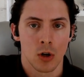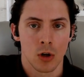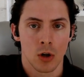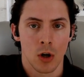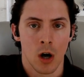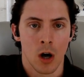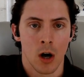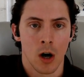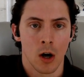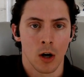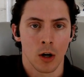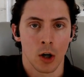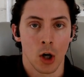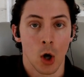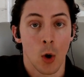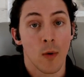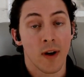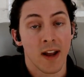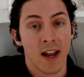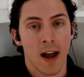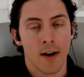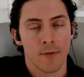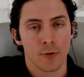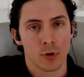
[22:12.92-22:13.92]
uh,
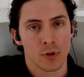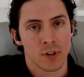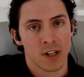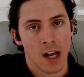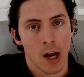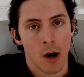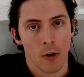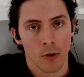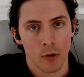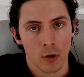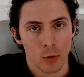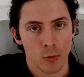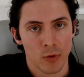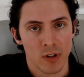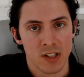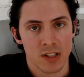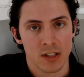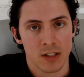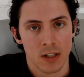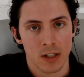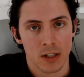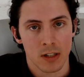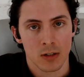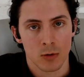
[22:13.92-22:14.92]
going after
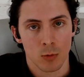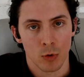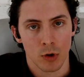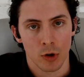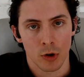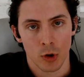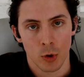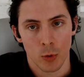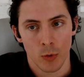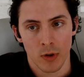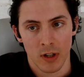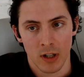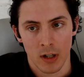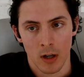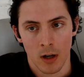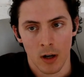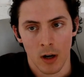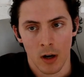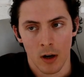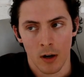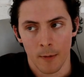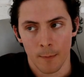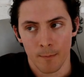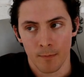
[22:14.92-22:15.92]
characteristics when you're doing a,
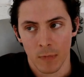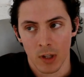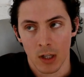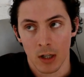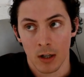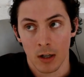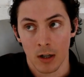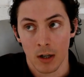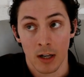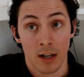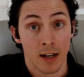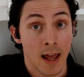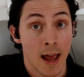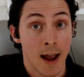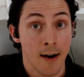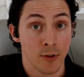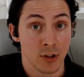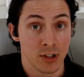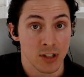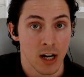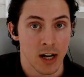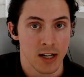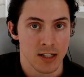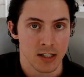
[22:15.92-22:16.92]
a, a, an
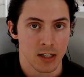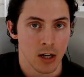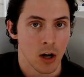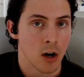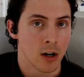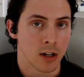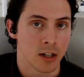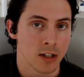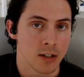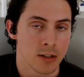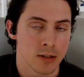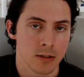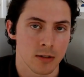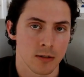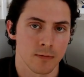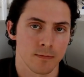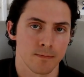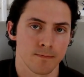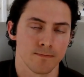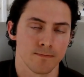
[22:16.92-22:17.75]
advertising audience?